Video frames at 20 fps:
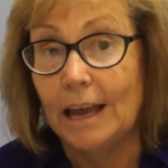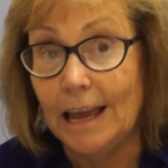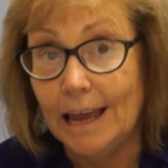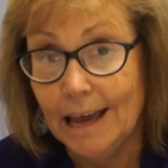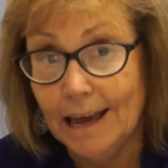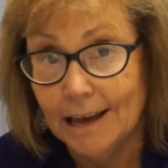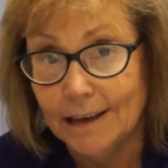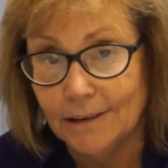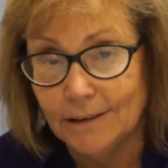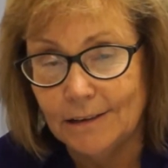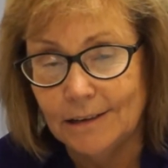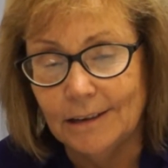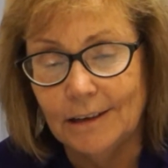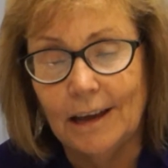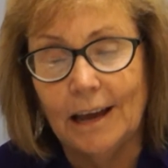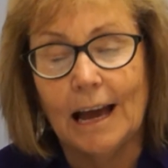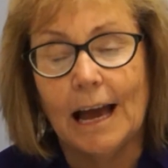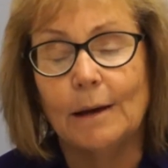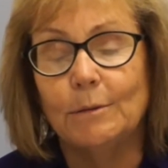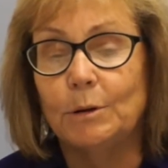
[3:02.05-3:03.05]
And
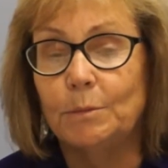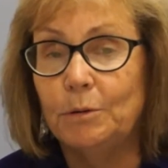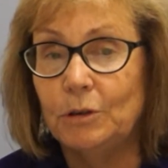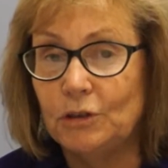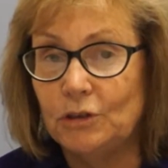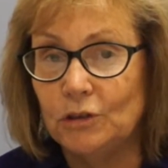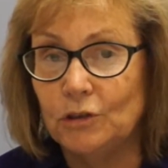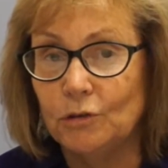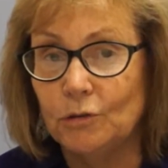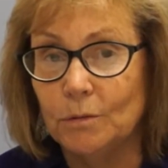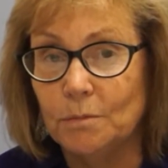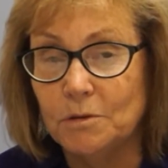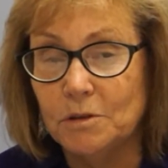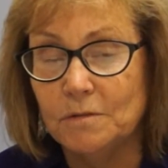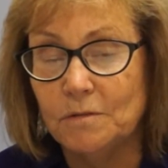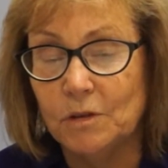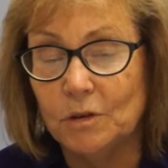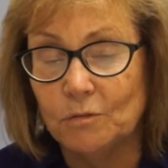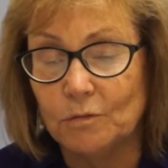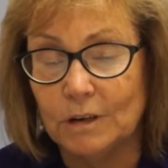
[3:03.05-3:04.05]
I'm going to put you in groups
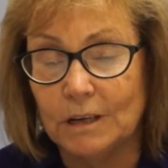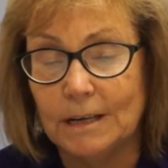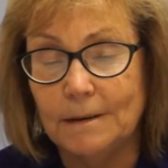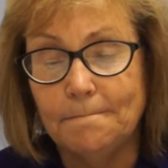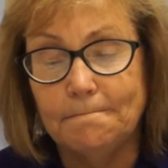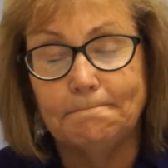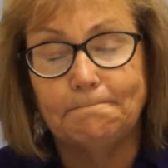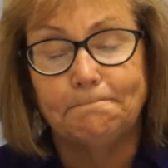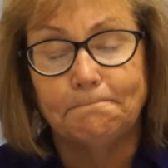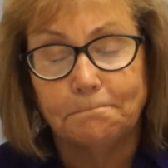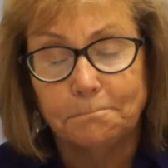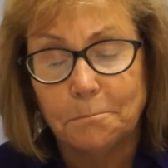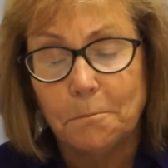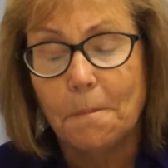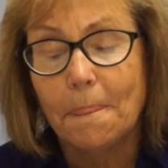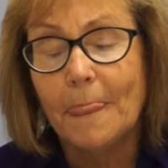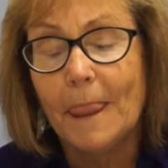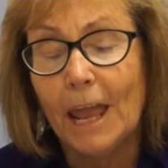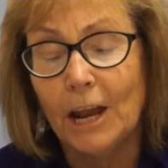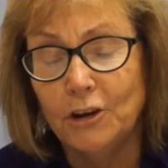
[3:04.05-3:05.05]
of 3,
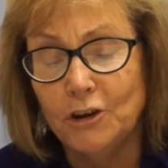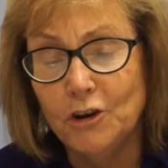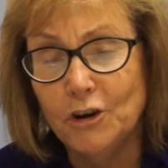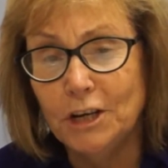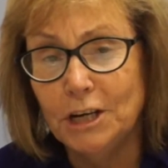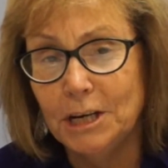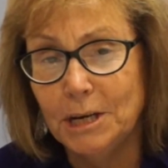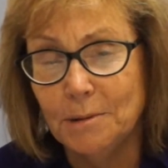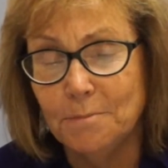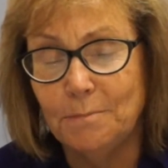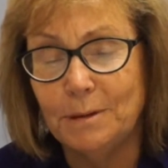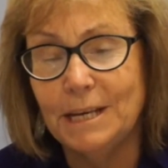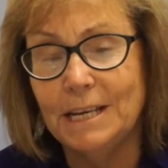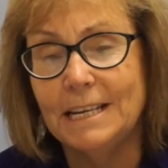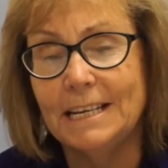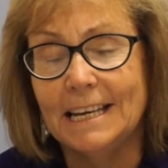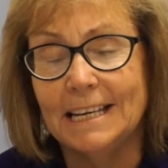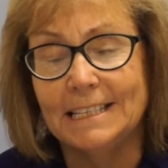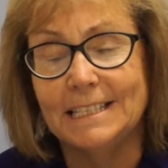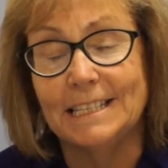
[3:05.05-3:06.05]
and you're going to
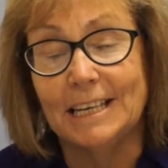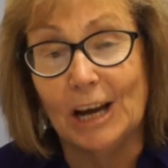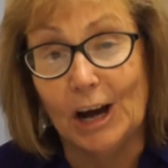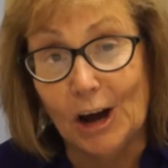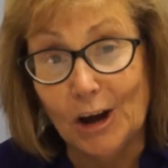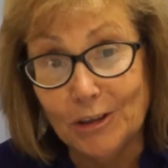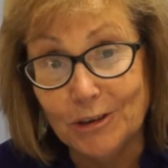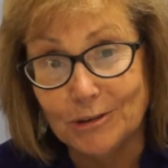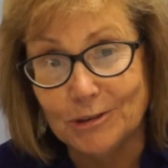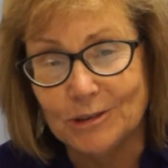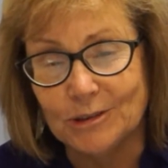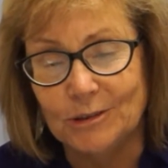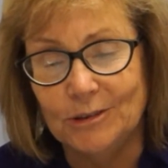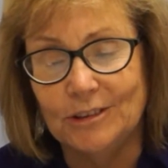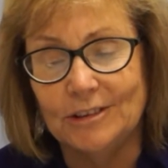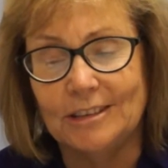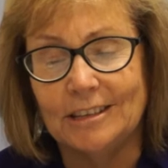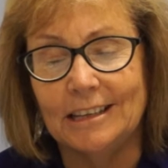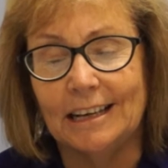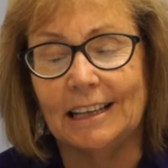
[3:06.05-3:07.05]
compete against the other
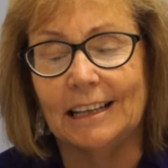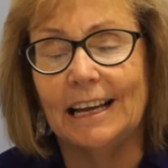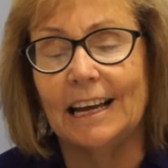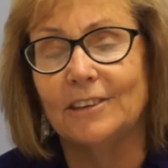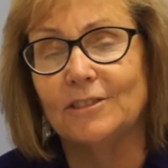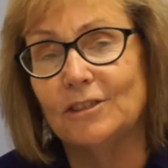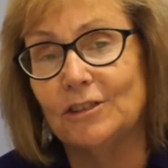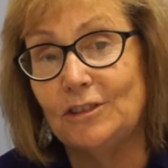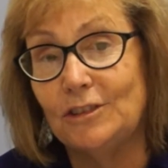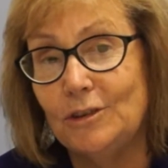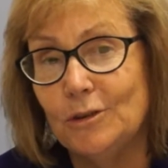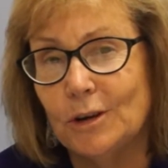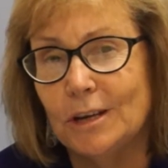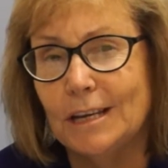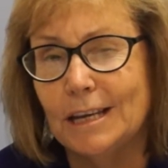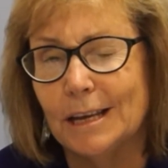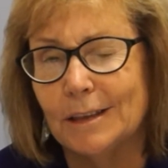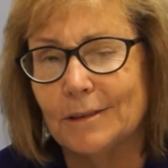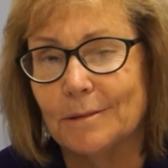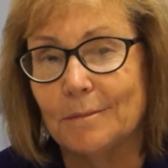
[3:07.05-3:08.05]
students in the class to see who
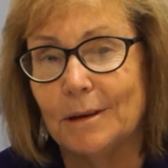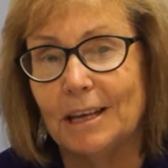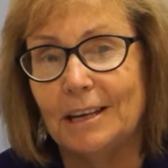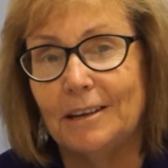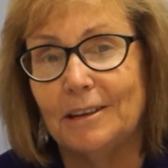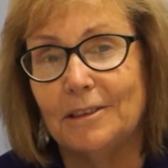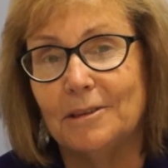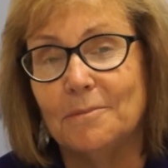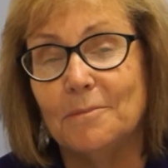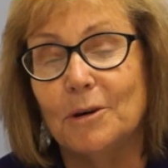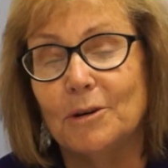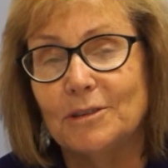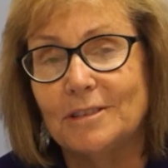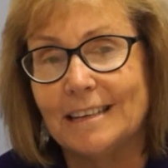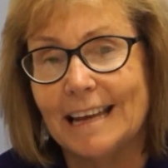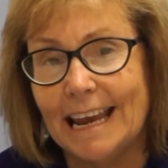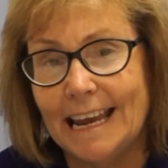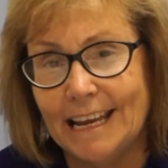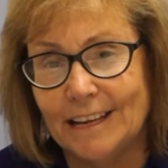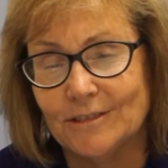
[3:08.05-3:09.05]
can get the
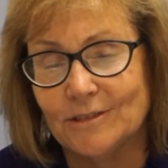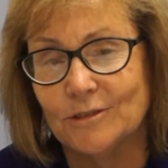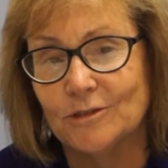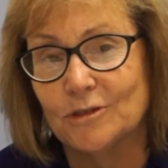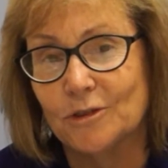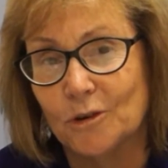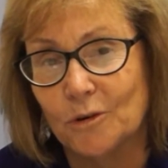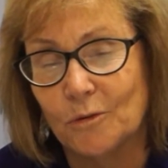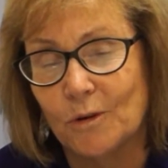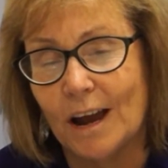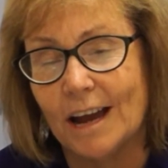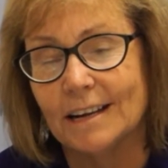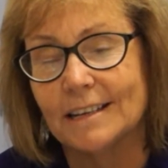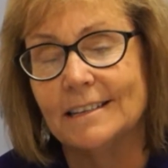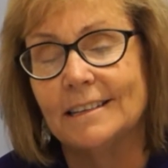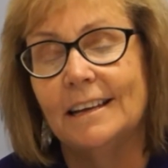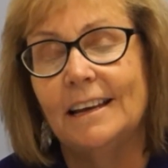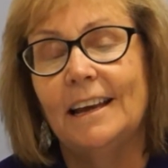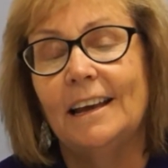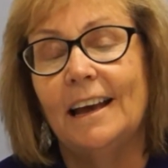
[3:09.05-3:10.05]
most answers
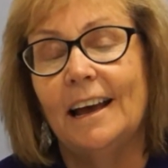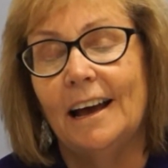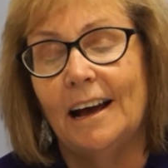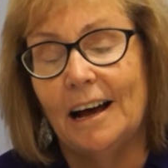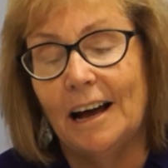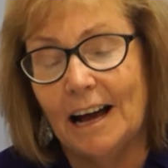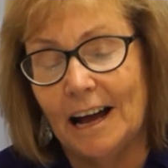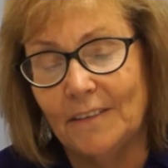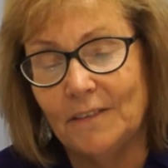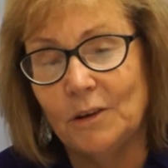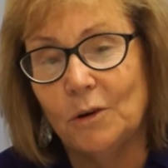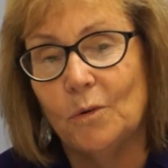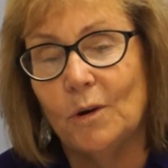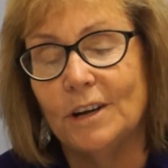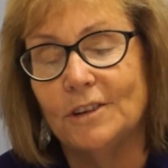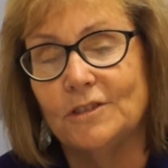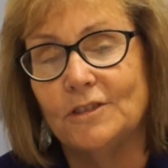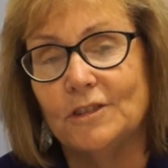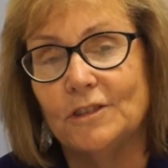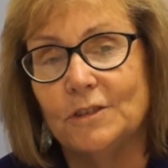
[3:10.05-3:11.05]
correct on the
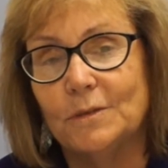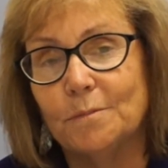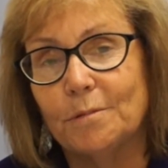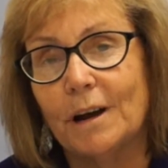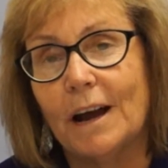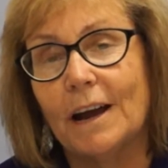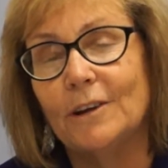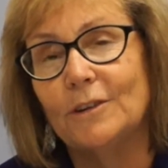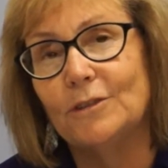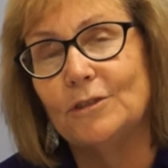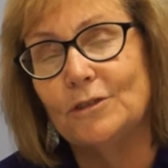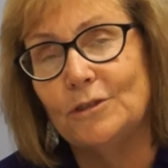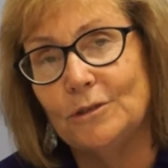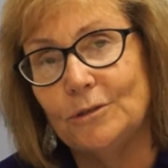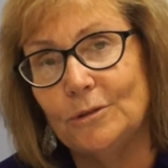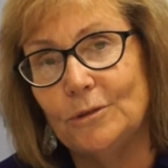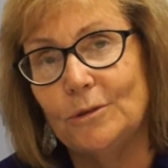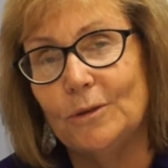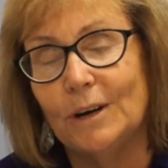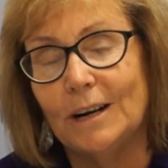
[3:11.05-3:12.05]
questions prior
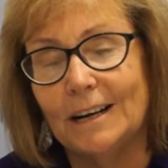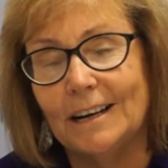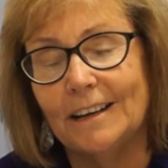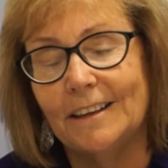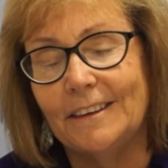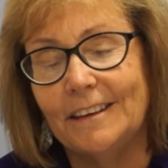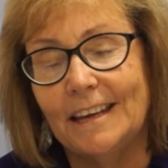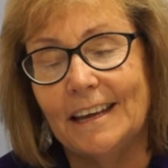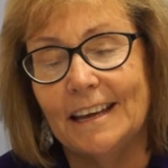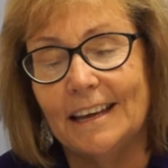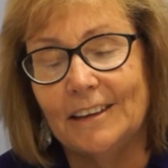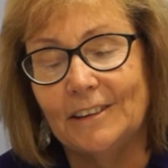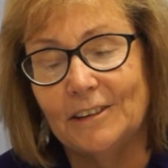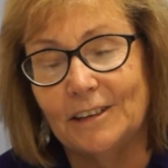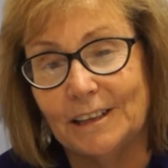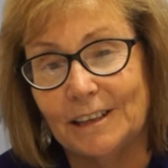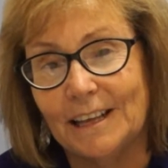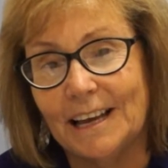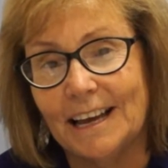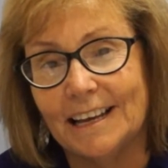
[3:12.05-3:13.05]
to the end
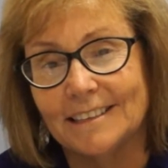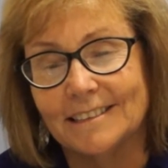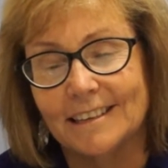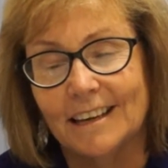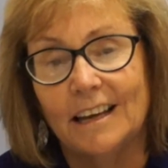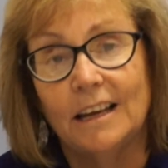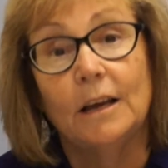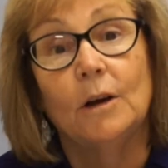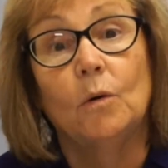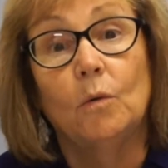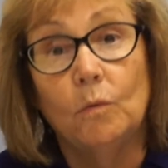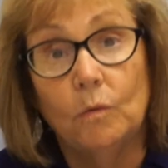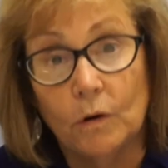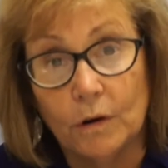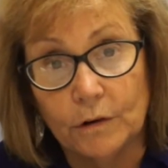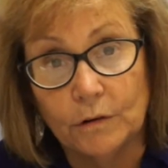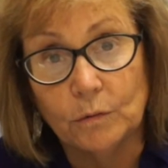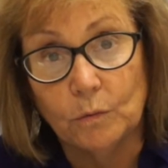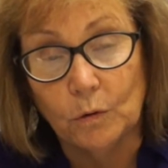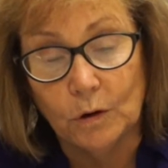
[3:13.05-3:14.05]
of class."
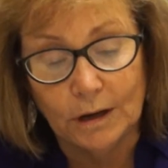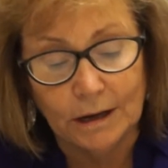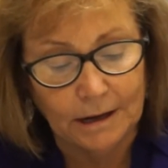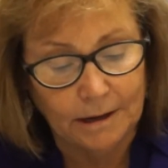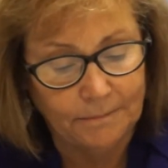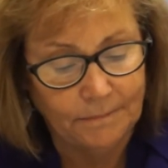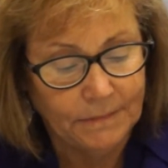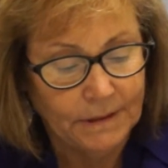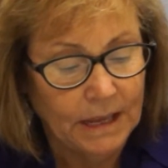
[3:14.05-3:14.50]
Worked well.